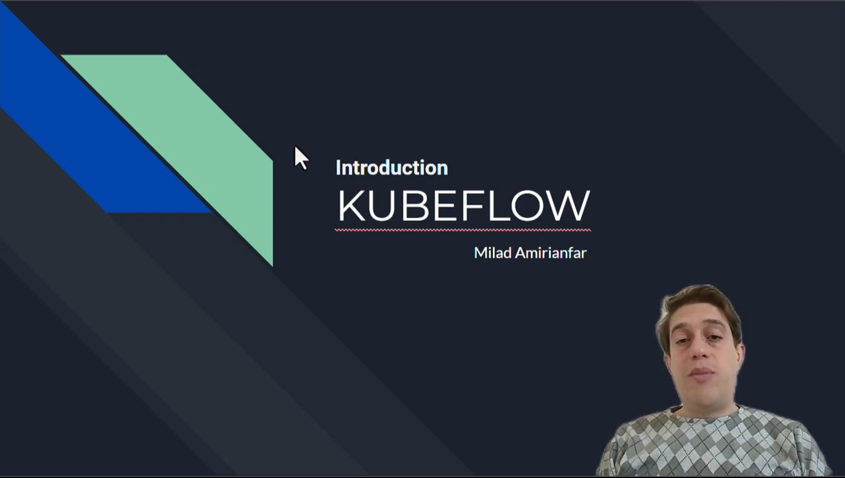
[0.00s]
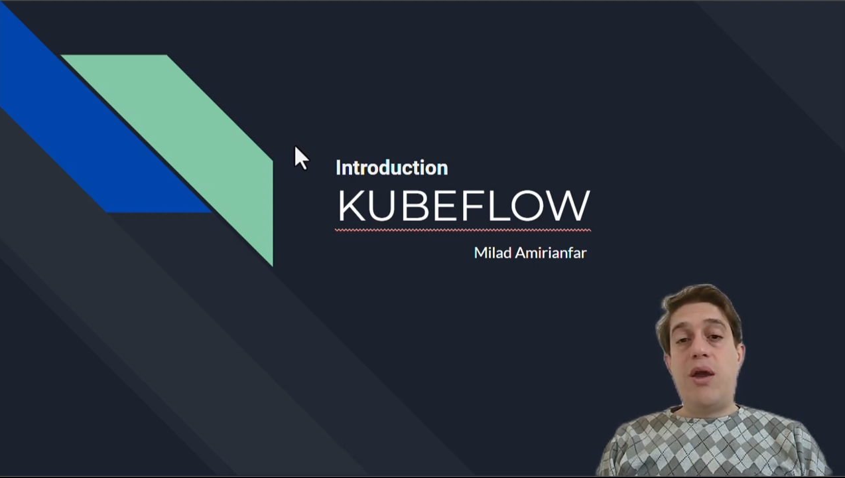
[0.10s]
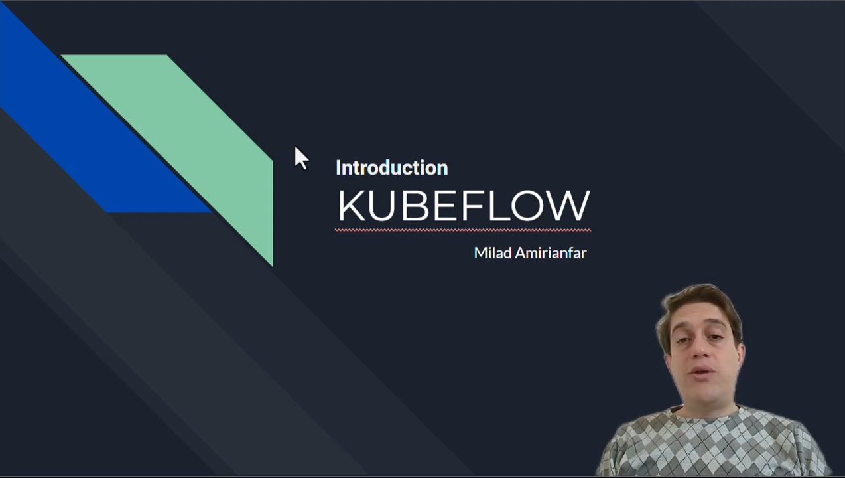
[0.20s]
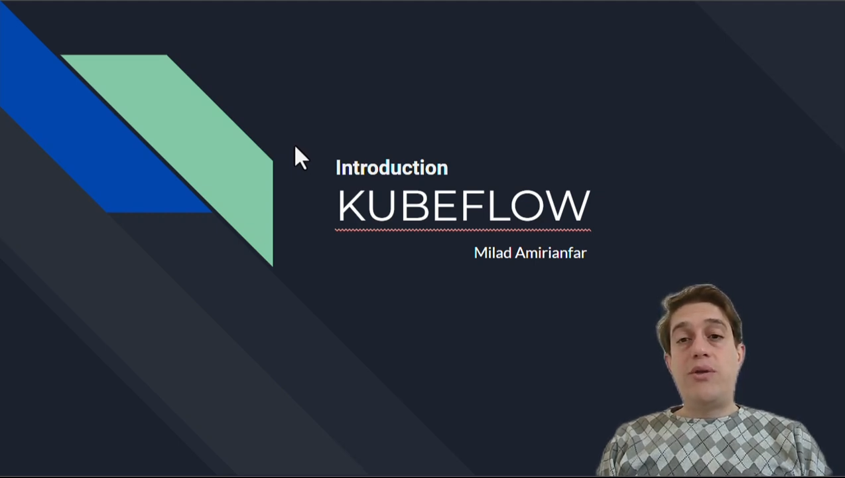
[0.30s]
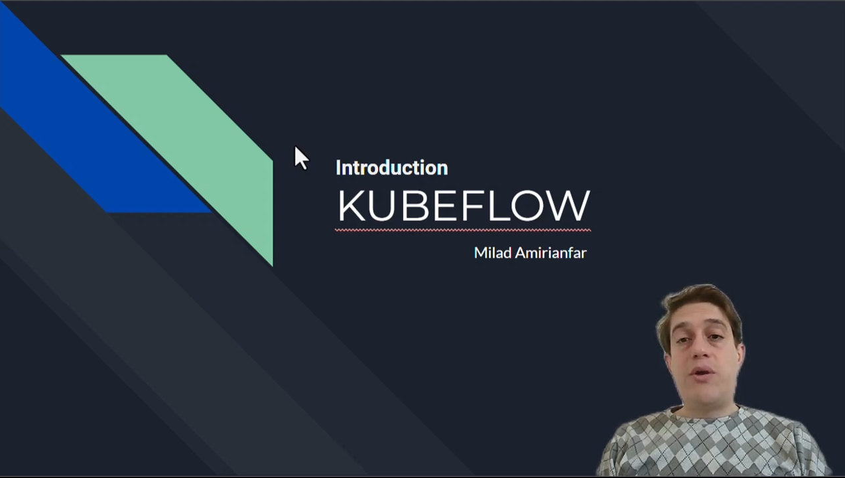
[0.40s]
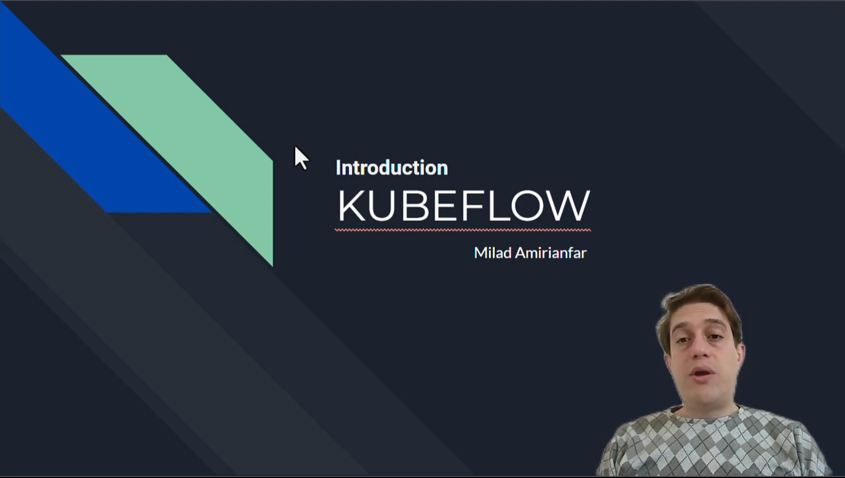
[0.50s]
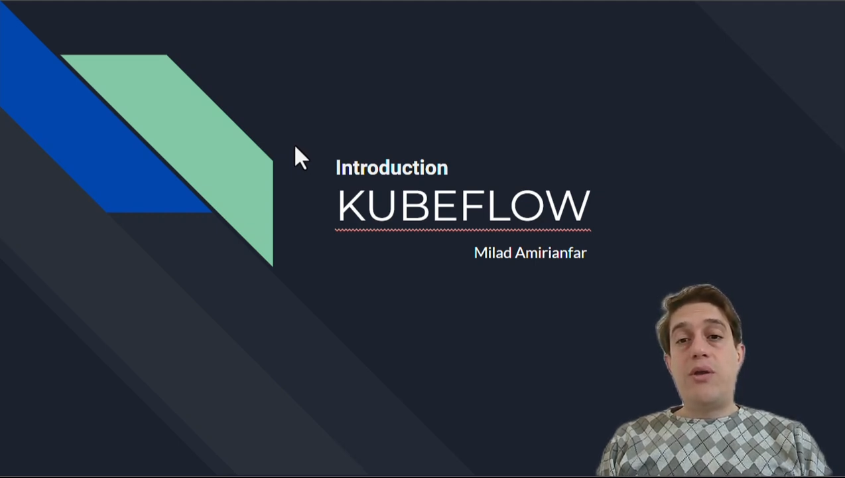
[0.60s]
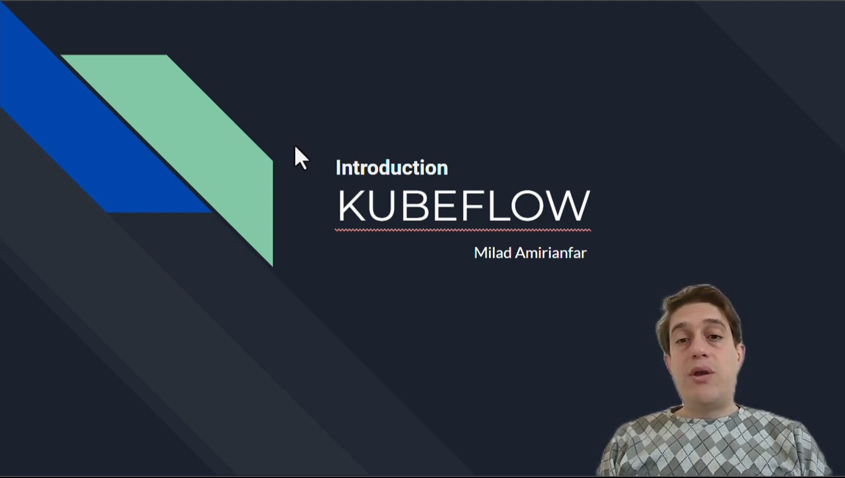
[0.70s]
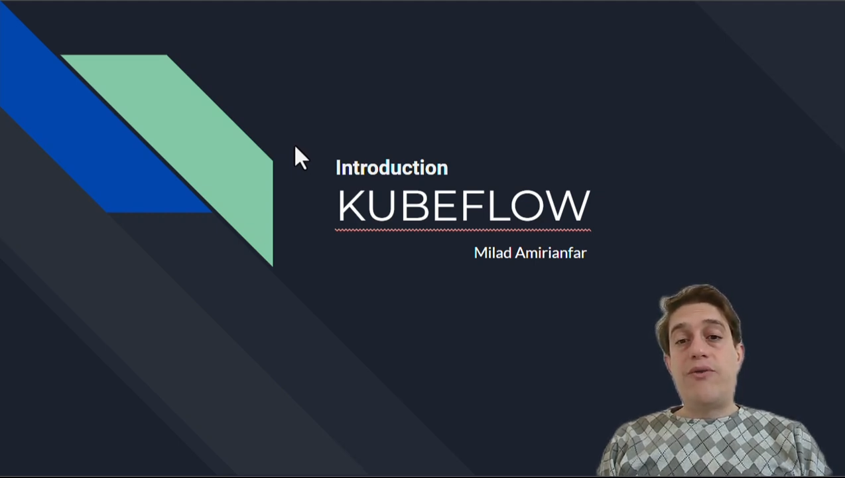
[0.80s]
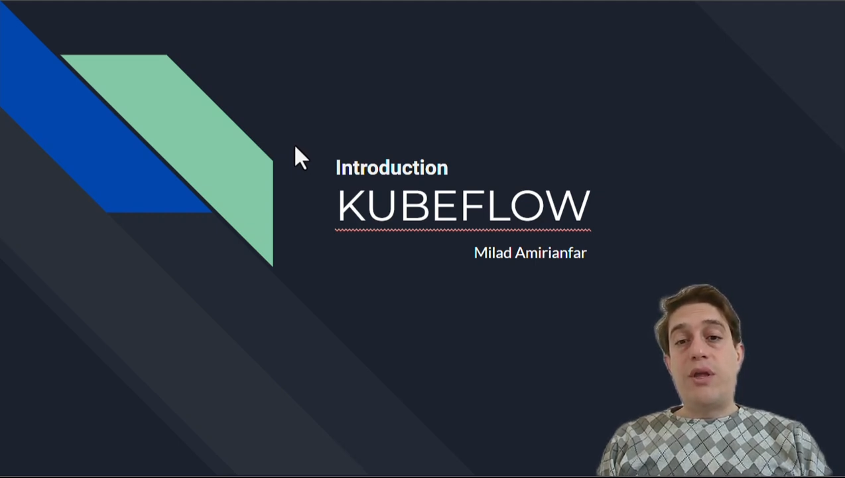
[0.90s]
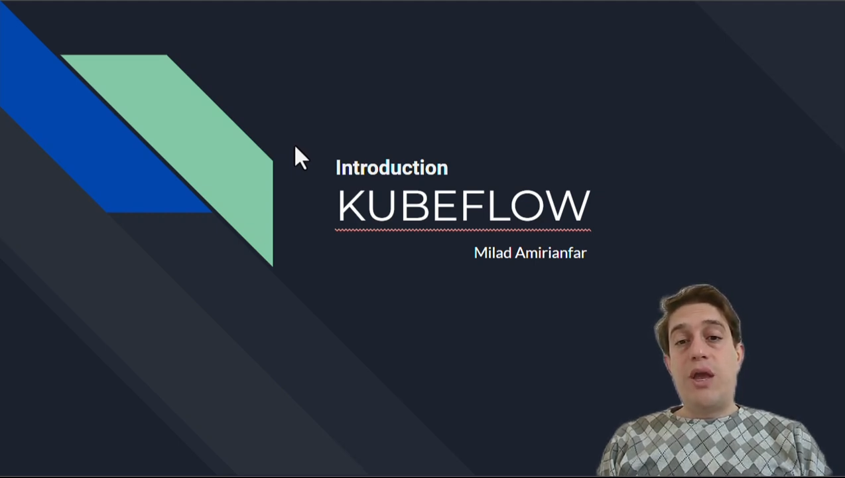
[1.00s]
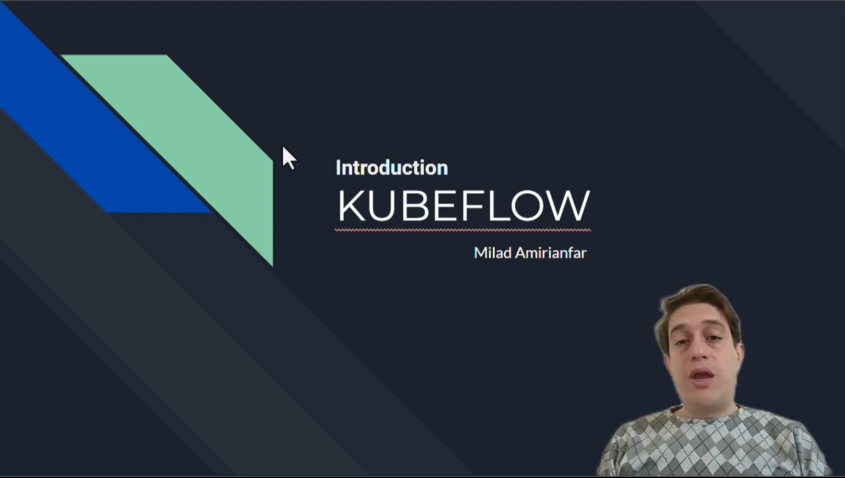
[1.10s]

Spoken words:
main trend of the